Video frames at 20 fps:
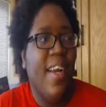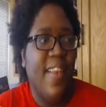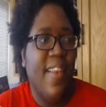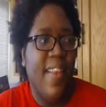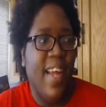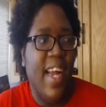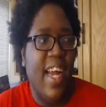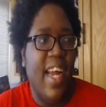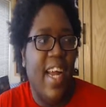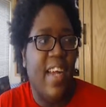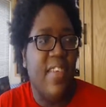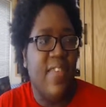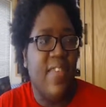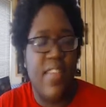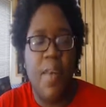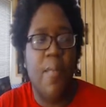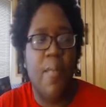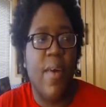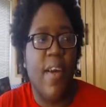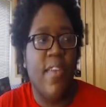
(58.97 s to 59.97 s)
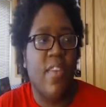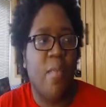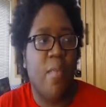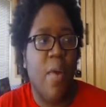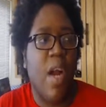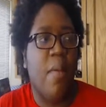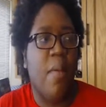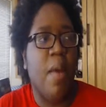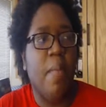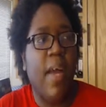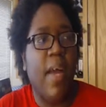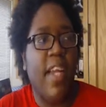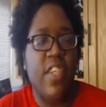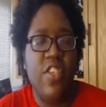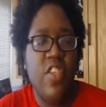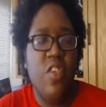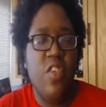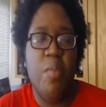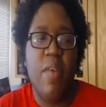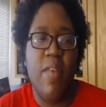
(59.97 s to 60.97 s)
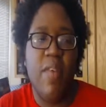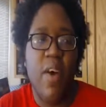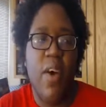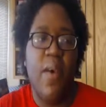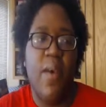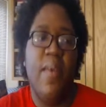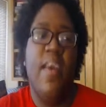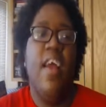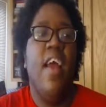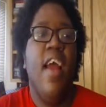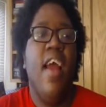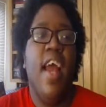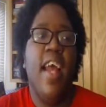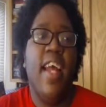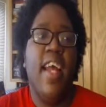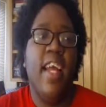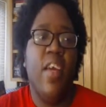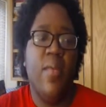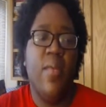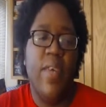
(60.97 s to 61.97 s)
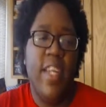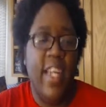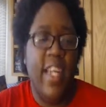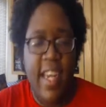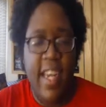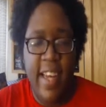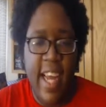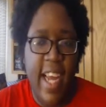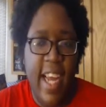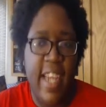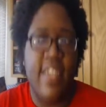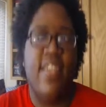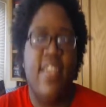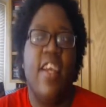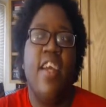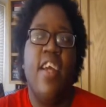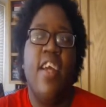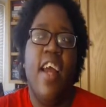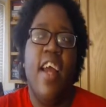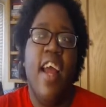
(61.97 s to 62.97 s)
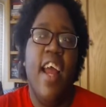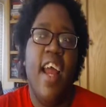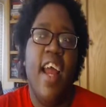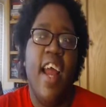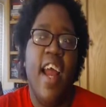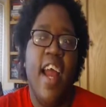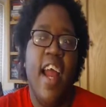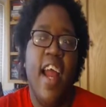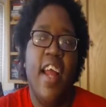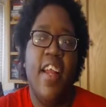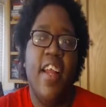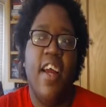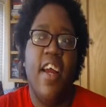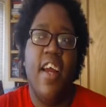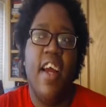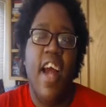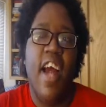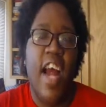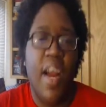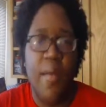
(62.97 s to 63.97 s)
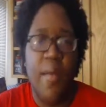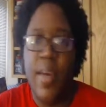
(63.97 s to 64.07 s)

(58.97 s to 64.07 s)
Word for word: that somewhere in this apartment but i to use my phone and i can read it at night and i